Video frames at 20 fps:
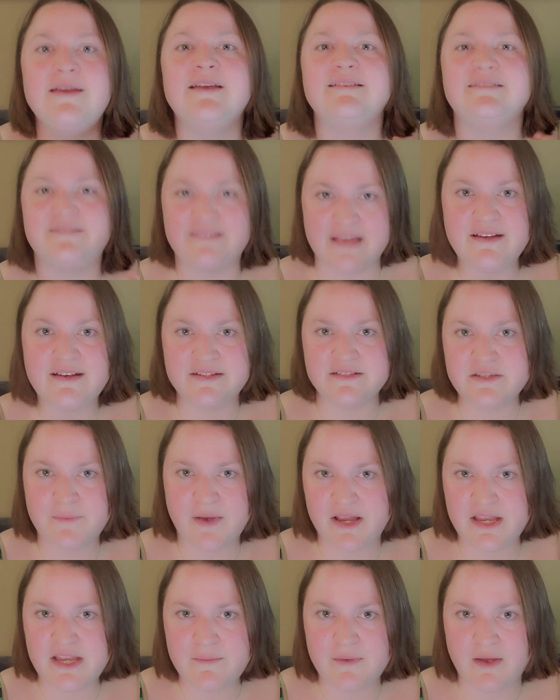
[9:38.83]
send it to
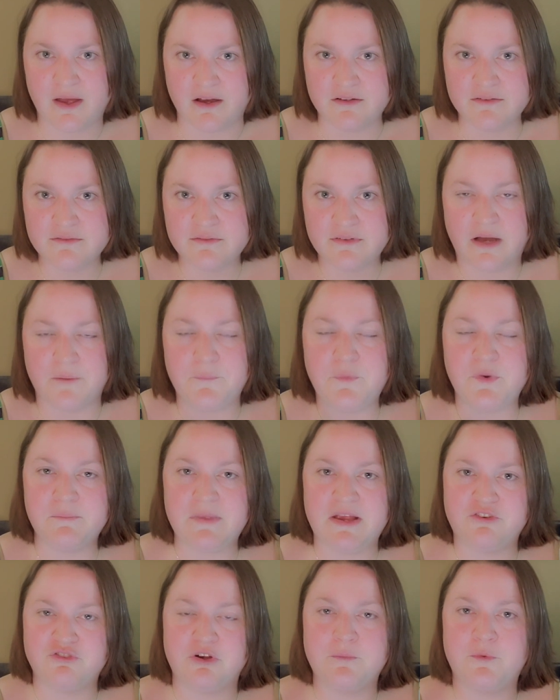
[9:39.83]
my email. I'll
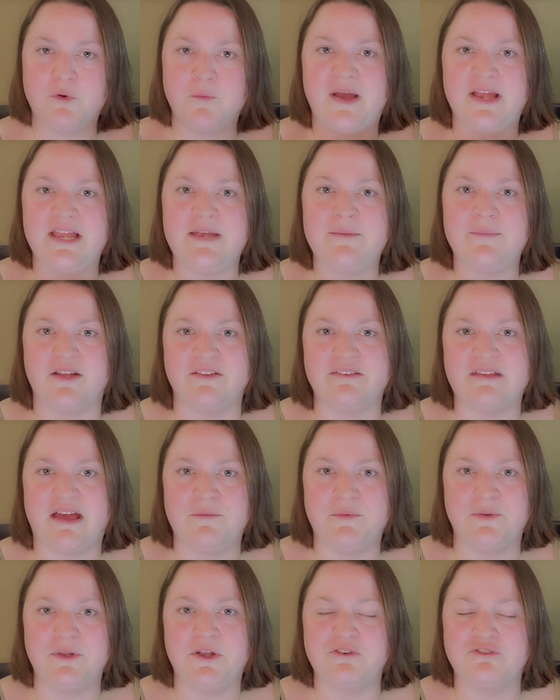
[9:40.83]
make sure to put my email down
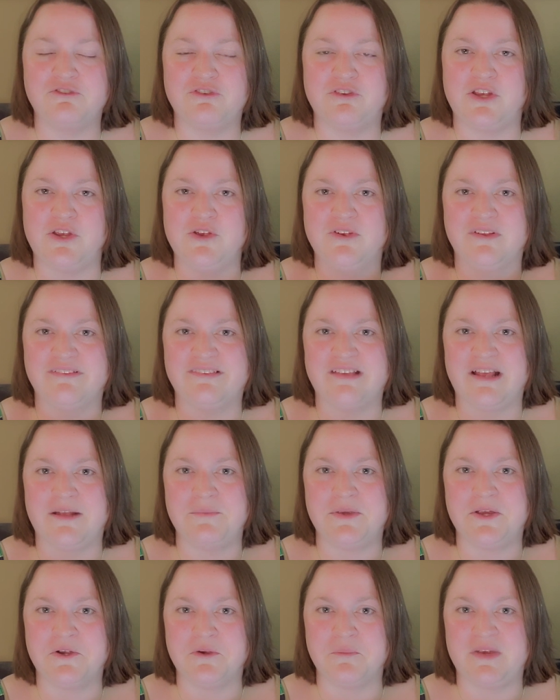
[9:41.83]
below so that you can send
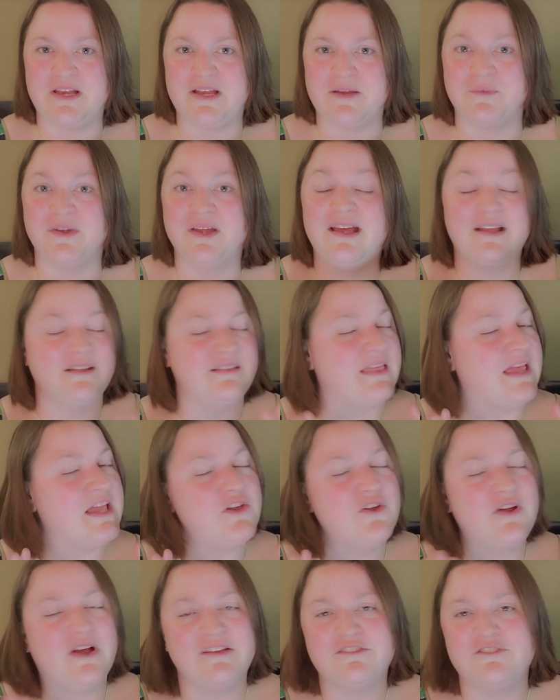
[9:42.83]
me your meme. Thank
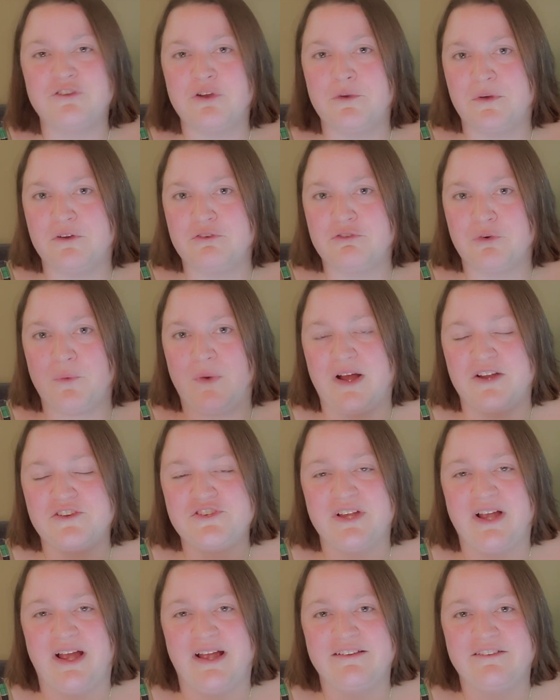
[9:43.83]
you guys so much for
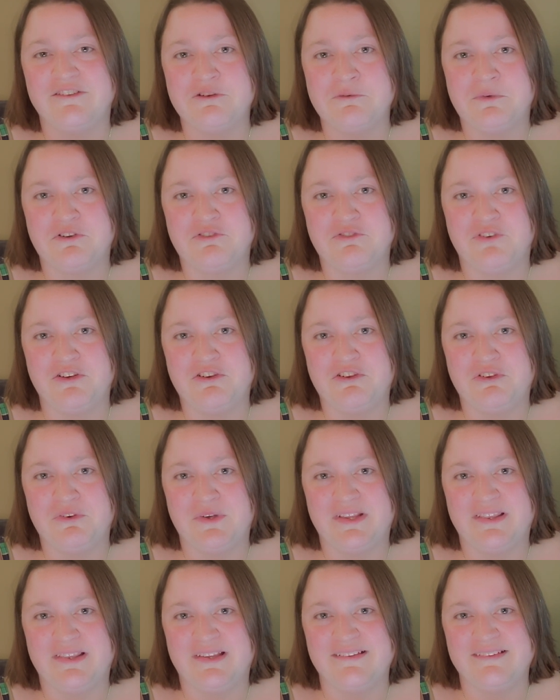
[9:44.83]
watching. I had so much fun
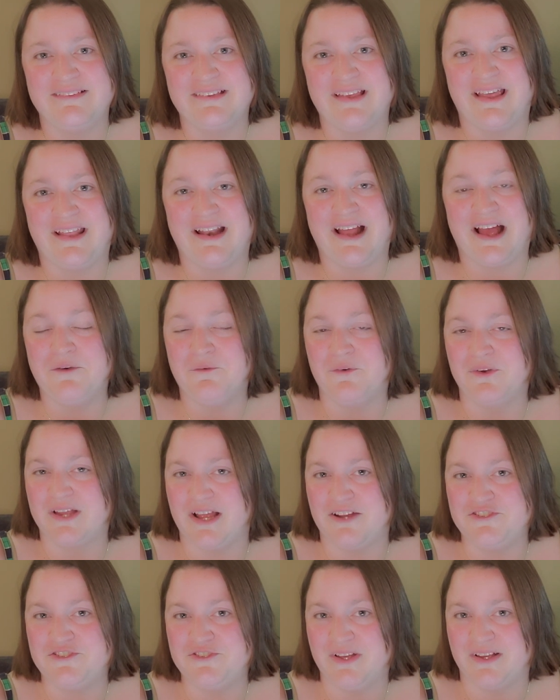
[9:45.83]
doing this, and I will
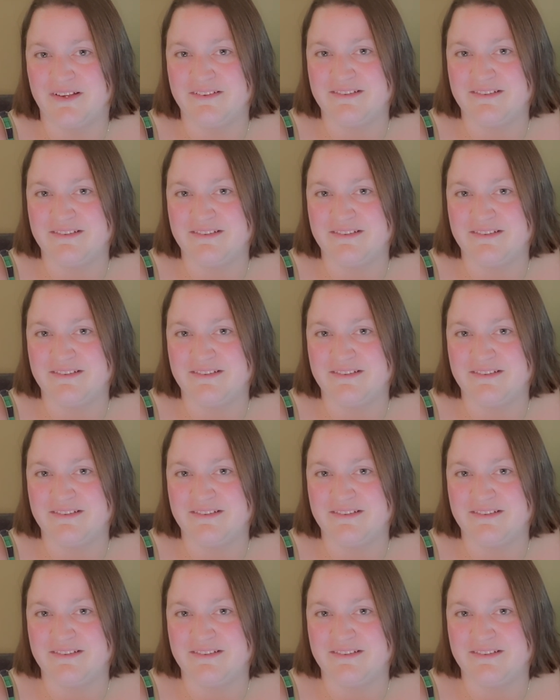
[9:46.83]
catch you next